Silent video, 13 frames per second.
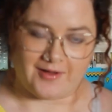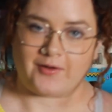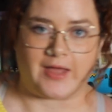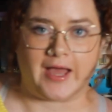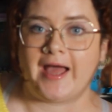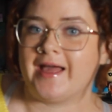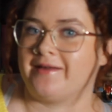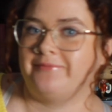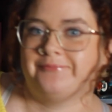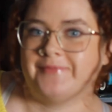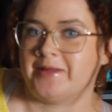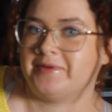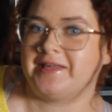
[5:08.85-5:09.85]
Okay,
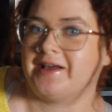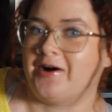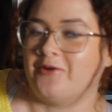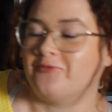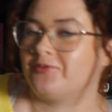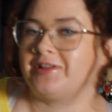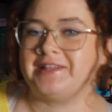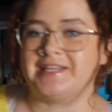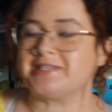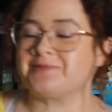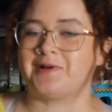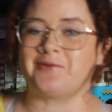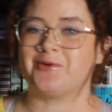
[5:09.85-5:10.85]
maybe, hopefully
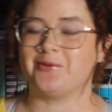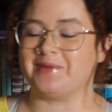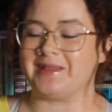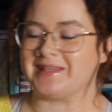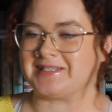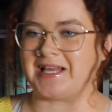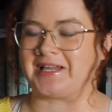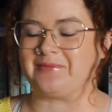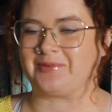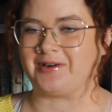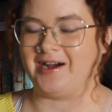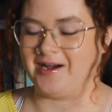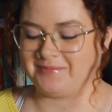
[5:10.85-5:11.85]
this one will be the second
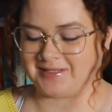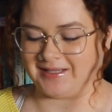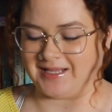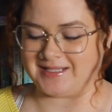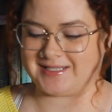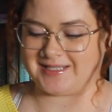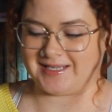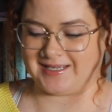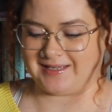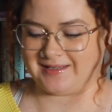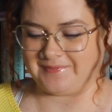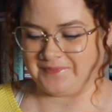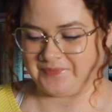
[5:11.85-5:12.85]
prompt. Let's
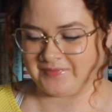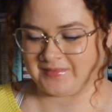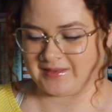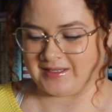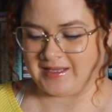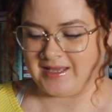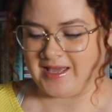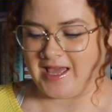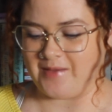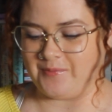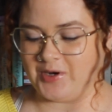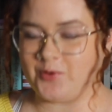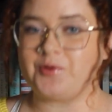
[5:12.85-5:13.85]
see. A
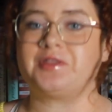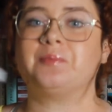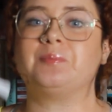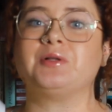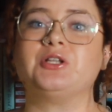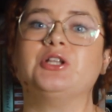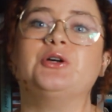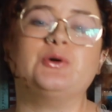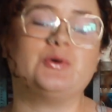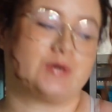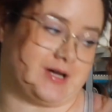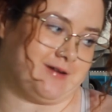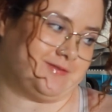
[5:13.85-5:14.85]
book with a
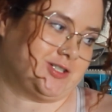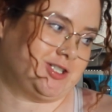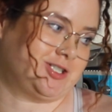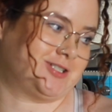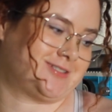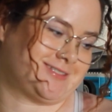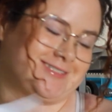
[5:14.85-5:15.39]
blue cover.